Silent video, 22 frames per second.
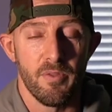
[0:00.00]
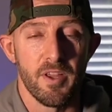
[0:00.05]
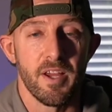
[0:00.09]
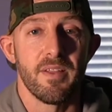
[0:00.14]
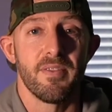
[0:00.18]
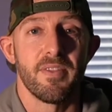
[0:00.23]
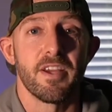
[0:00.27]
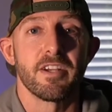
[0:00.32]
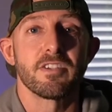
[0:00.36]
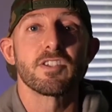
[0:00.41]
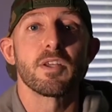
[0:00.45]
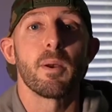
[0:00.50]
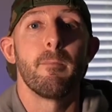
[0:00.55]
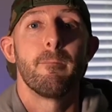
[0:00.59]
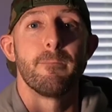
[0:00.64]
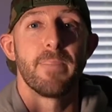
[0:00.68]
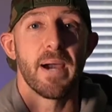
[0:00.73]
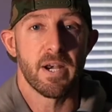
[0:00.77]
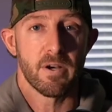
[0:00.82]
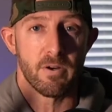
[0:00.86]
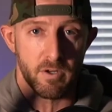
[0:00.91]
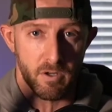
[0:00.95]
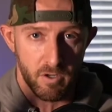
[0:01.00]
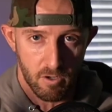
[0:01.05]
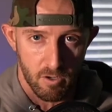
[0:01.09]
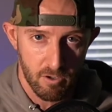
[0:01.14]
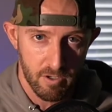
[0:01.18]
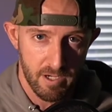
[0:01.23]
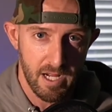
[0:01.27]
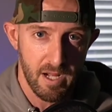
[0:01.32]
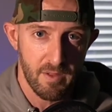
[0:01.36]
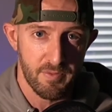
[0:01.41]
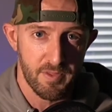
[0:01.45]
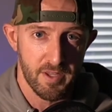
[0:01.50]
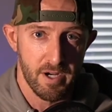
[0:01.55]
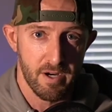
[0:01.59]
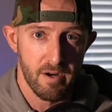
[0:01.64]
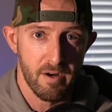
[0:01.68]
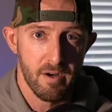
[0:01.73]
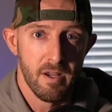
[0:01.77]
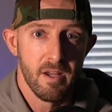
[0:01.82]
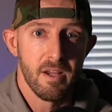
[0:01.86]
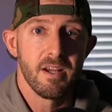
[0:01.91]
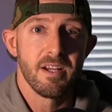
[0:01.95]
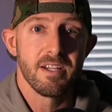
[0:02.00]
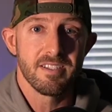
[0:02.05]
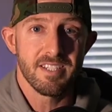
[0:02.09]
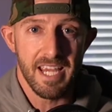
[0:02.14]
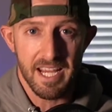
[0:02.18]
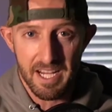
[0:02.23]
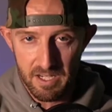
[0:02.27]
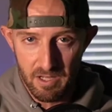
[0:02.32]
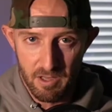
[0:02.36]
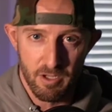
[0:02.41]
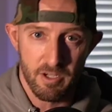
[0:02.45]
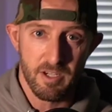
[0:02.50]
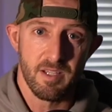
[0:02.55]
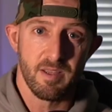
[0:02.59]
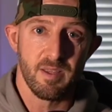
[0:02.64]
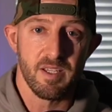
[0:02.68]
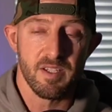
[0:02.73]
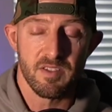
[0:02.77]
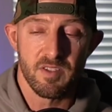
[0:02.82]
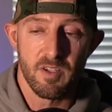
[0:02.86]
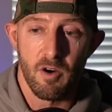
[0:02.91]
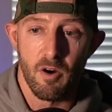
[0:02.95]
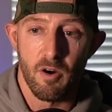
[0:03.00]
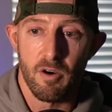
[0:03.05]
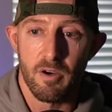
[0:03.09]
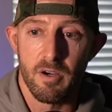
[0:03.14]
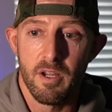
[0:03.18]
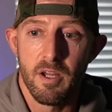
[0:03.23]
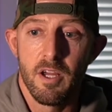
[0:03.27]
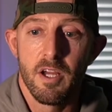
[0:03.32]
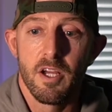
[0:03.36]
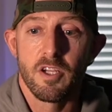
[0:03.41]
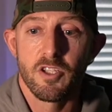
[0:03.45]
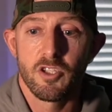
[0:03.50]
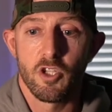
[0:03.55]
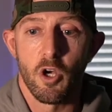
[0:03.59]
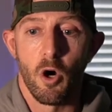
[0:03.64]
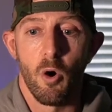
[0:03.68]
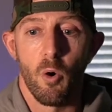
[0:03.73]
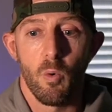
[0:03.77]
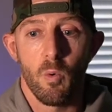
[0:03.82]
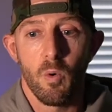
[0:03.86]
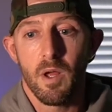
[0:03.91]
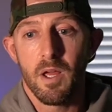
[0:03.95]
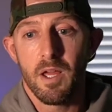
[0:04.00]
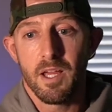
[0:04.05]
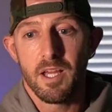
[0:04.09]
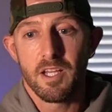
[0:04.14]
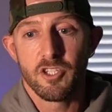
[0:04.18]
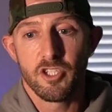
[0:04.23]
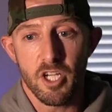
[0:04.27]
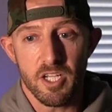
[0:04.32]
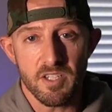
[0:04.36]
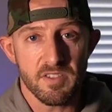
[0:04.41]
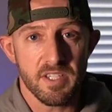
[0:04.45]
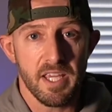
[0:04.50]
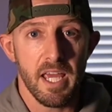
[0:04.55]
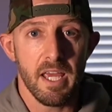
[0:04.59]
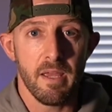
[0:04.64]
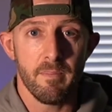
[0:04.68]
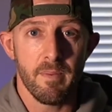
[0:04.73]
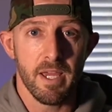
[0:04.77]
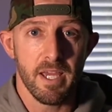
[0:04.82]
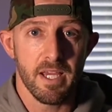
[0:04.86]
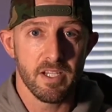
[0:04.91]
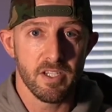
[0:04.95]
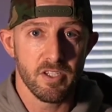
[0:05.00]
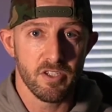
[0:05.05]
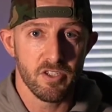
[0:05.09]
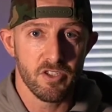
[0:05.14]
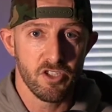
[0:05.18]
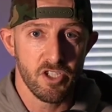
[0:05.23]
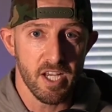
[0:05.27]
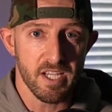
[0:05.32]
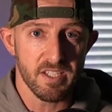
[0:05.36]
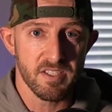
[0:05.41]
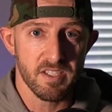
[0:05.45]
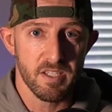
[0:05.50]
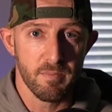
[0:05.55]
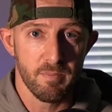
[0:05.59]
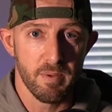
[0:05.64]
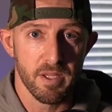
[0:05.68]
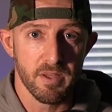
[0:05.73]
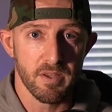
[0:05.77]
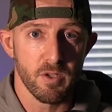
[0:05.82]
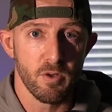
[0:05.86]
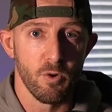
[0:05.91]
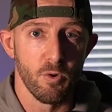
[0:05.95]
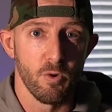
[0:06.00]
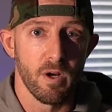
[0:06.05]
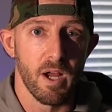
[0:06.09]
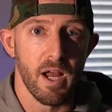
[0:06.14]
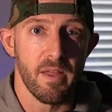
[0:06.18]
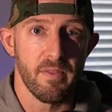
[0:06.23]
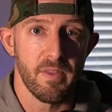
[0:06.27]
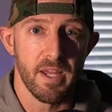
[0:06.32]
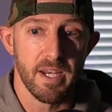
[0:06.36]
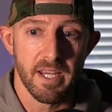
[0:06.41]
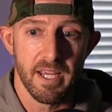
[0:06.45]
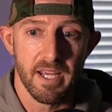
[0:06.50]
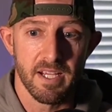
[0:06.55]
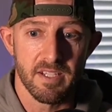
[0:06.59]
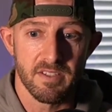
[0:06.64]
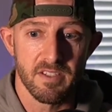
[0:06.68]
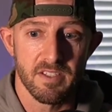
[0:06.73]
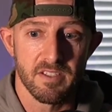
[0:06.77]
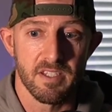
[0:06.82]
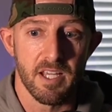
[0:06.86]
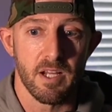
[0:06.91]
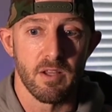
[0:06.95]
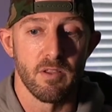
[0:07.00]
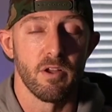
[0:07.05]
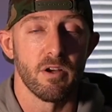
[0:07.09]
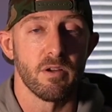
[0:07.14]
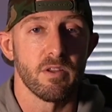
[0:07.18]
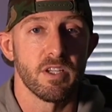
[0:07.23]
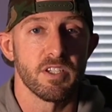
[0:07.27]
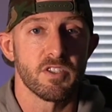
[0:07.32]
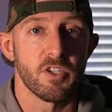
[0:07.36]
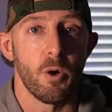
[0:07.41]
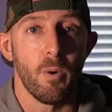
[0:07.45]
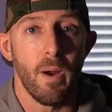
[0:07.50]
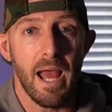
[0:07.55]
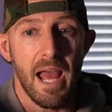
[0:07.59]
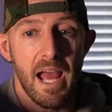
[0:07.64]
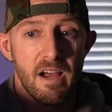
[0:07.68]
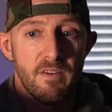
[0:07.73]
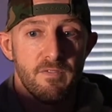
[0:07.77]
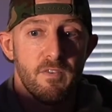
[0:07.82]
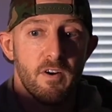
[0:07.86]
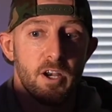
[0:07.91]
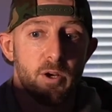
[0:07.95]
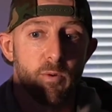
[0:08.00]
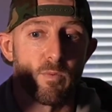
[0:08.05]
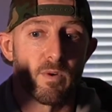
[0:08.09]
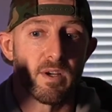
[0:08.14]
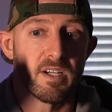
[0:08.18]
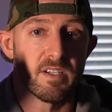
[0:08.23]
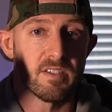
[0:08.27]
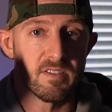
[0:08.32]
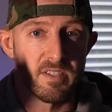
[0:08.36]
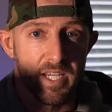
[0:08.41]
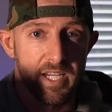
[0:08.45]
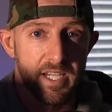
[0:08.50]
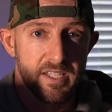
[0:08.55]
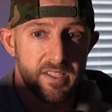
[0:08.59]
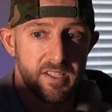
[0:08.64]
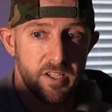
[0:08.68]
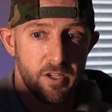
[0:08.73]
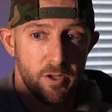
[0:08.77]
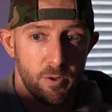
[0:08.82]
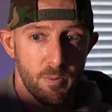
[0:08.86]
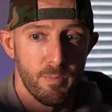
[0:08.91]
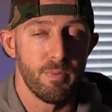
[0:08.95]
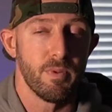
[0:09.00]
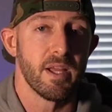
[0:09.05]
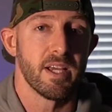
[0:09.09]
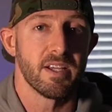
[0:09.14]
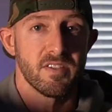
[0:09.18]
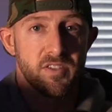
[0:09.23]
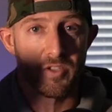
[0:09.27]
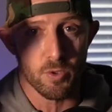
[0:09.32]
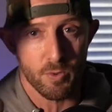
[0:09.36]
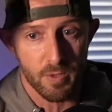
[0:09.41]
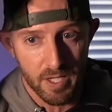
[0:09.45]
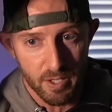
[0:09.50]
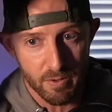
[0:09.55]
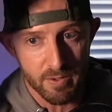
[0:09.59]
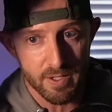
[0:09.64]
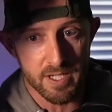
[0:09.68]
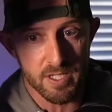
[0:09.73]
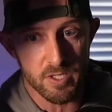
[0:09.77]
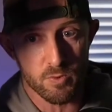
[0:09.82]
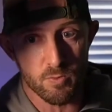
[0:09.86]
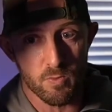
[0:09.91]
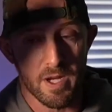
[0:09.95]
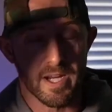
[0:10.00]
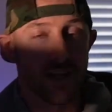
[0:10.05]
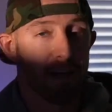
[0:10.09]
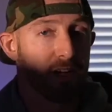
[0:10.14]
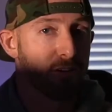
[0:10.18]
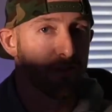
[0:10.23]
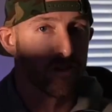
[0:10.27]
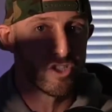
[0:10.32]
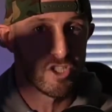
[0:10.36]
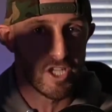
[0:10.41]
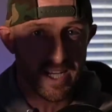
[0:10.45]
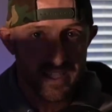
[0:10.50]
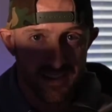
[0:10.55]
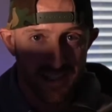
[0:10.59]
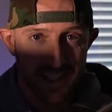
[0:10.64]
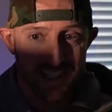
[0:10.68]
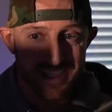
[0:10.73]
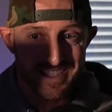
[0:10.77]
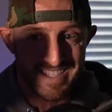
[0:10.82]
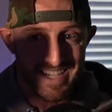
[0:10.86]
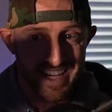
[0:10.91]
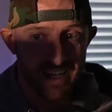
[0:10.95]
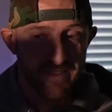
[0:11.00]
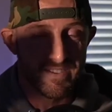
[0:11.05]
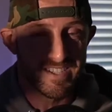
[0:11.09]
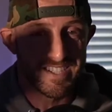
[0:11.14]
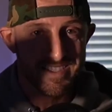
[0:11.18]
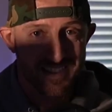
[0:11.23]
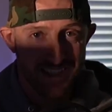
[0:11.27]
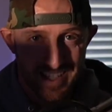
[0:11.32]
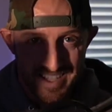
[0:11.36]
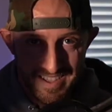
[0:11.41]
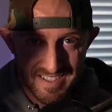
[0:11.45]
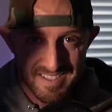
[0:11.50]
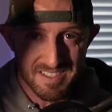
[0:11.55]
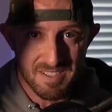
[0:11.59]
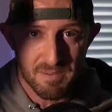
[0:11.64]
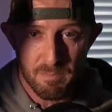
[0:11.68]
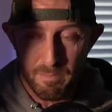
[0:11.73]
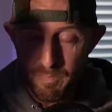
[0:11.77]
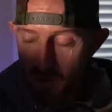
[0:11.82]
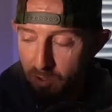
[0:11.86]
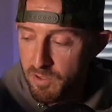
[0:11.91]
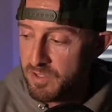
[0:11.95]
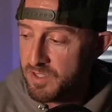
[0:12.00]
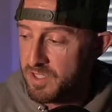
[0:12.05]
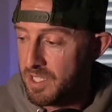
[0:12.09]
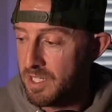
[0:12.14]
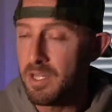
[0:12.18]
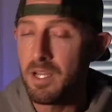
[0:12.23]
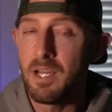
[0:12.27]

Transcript: There's a better card out there. Take a look at this card. So just came in, Jesse being the cool guy that he is, he's like, look, let's go half on it. We're going to send it to your place. So here it is right here. Jesse has not even seen this in person.